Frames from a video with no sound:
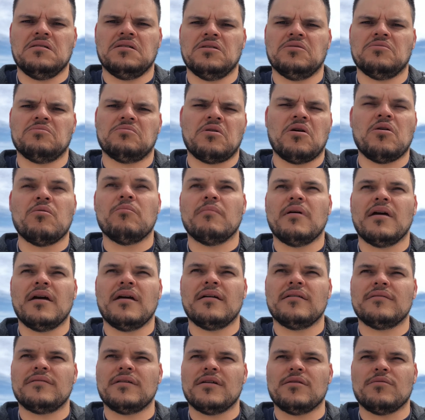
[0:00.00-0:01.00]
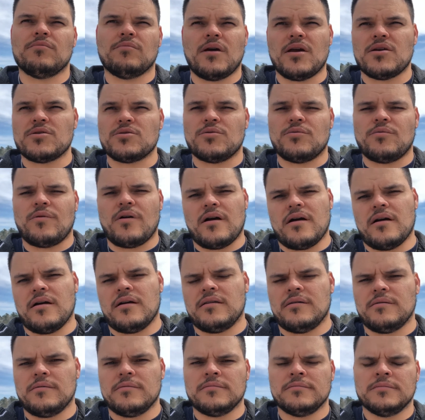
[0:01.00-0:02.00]
romance at a
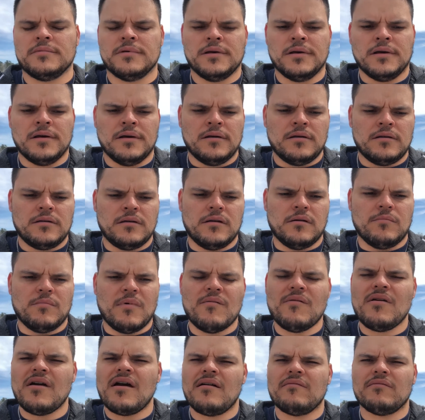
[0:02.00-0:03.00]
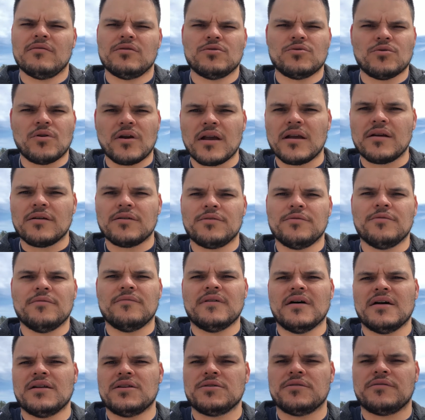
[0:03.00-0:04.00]
restaurant, or maybe you have a drink or two if
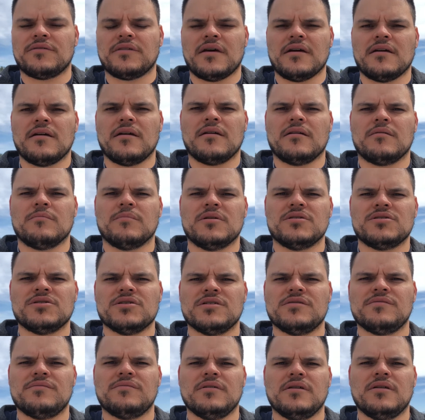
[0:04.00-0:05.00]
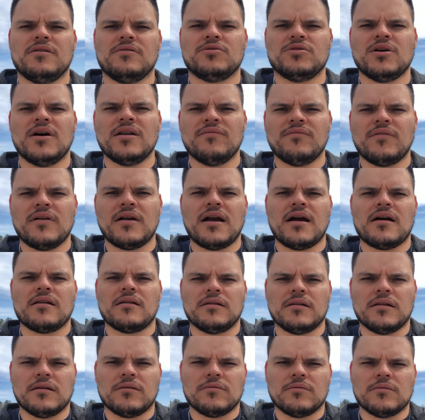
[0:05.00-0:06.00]
that's your thing. But just try to figure out
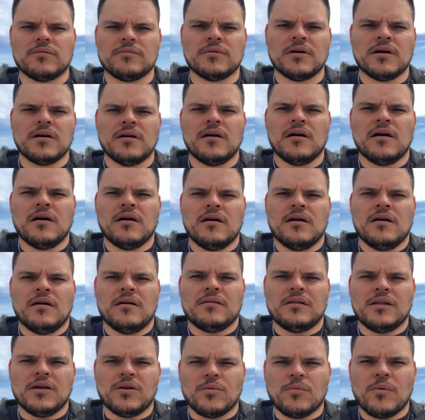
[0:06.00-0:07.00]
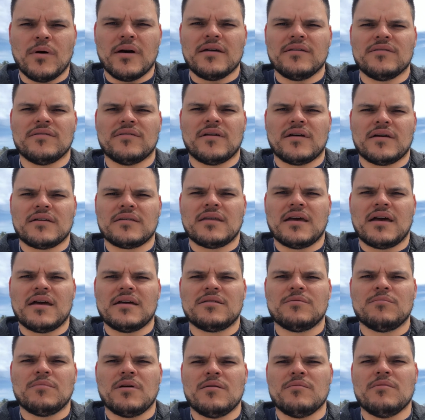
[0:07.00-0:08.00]
little ways like
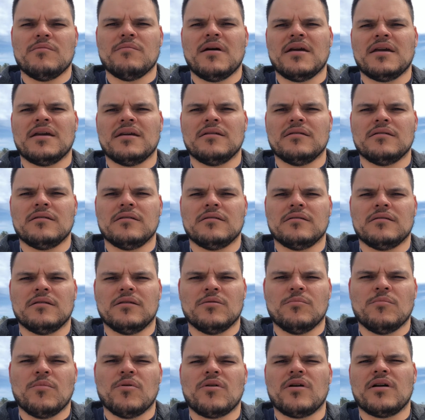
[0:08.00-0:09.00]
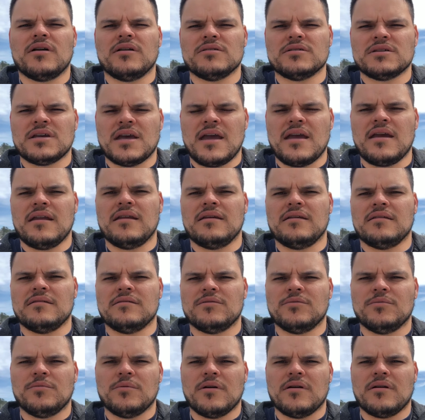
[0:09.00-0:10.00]
that to maybe make it a little more entertaining,
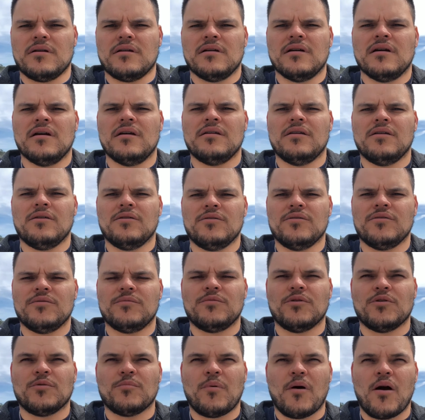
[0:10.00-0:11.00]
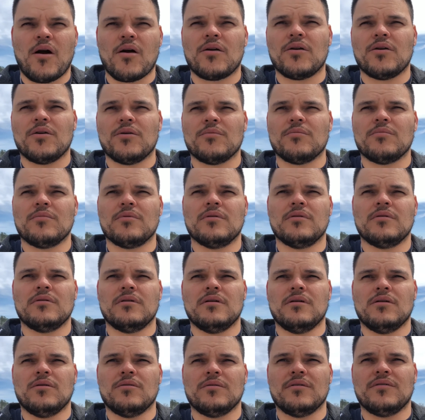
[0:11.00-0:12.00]
to where your partner
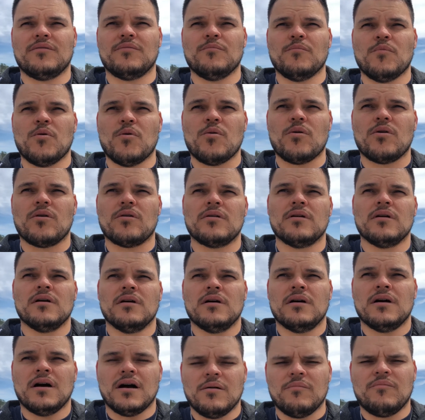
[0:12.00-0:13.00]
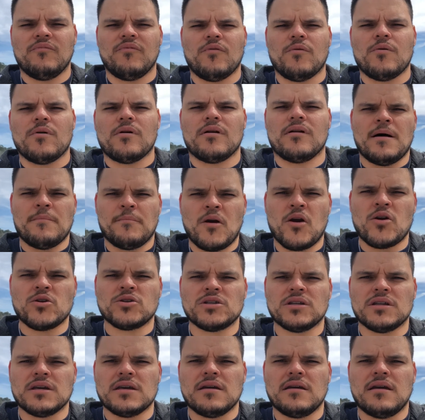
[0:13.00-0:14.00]
is more up for it. I
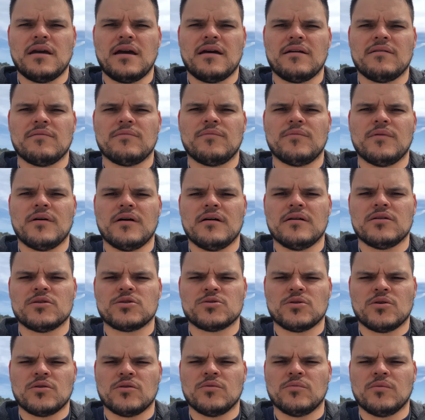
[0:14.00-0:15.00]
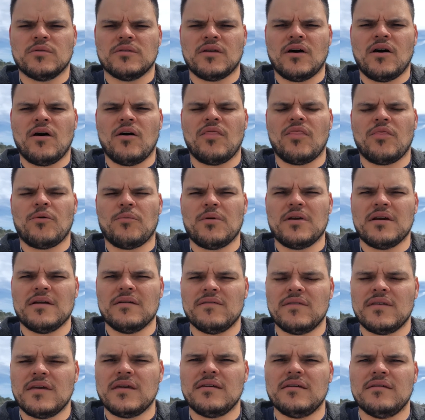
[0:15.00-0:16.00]
personally have struggled with all 3
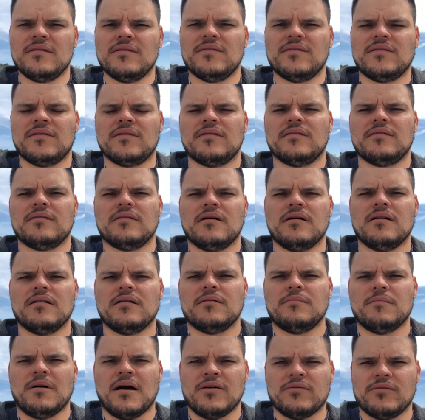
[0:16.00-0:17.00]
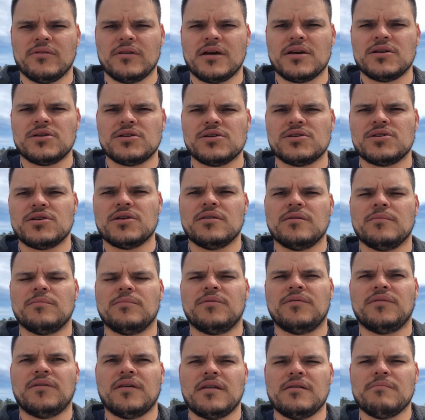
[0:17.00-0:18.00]
of these in my
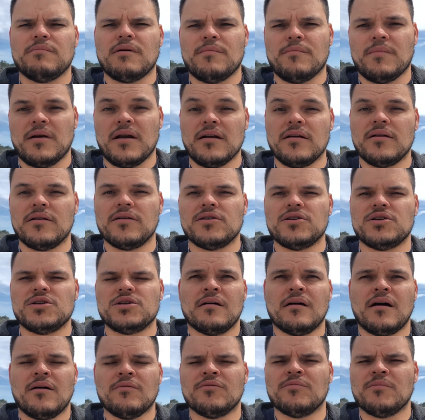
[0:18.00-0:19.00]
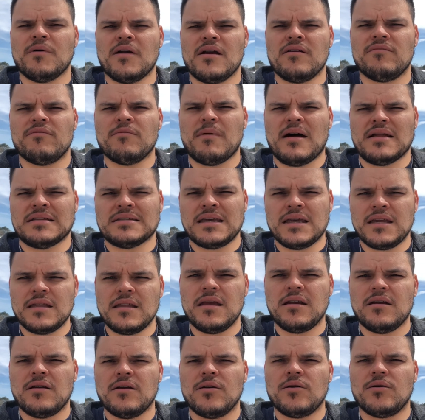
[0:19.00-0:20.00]
relationships and in my marriage. I was married for about 10
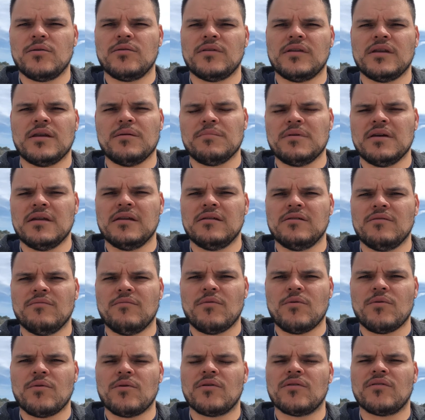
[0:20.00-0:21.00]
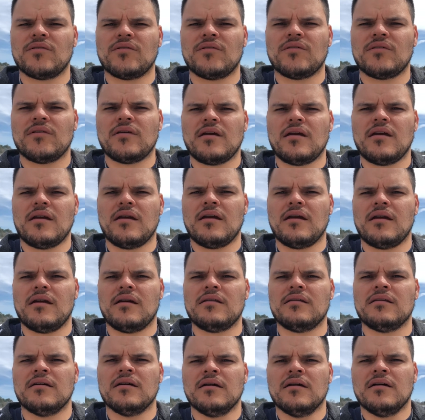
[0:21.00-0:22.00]
years, ended up getting a divorce,
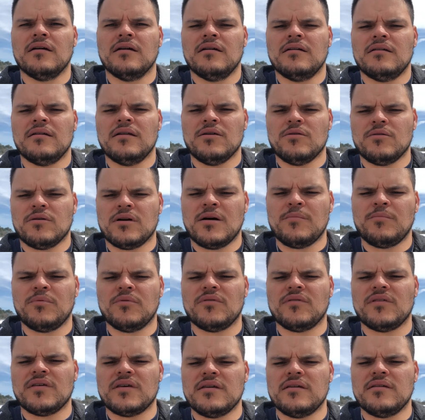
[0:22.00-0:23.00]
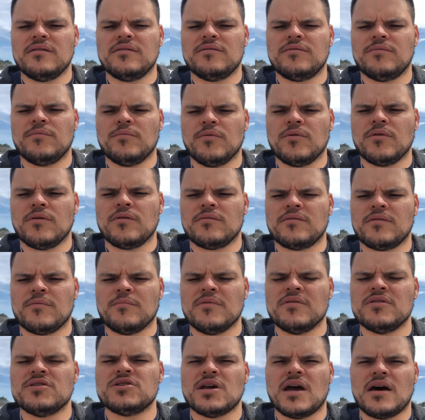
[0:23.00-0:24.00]
and a couple of these were some
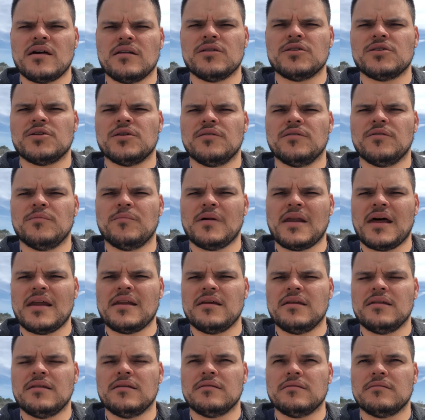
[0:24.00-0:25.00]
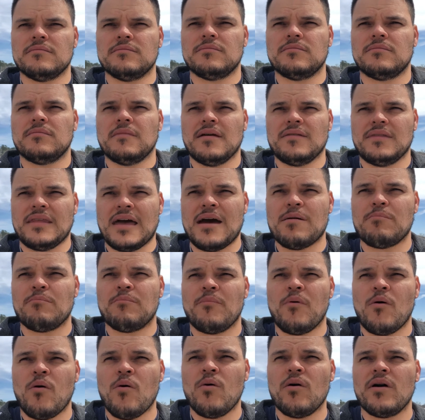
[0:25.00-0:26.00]
of the challenges, but I didn't, at that
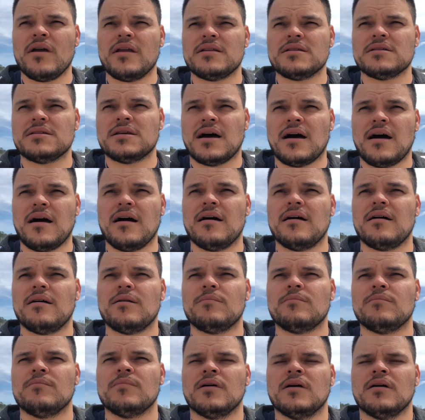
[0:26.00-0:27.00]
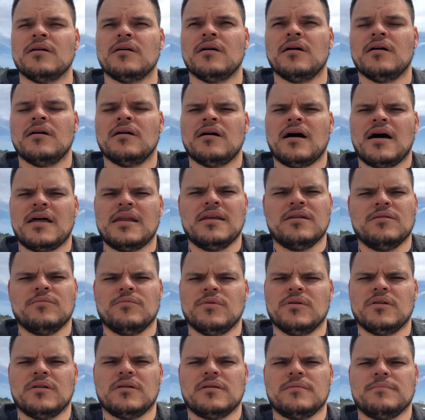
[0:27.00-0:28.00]
point in time, I didn't
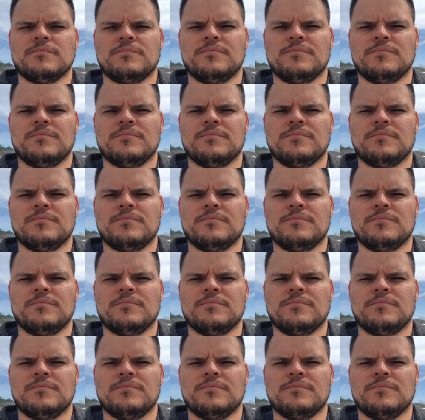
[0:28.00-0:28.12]
really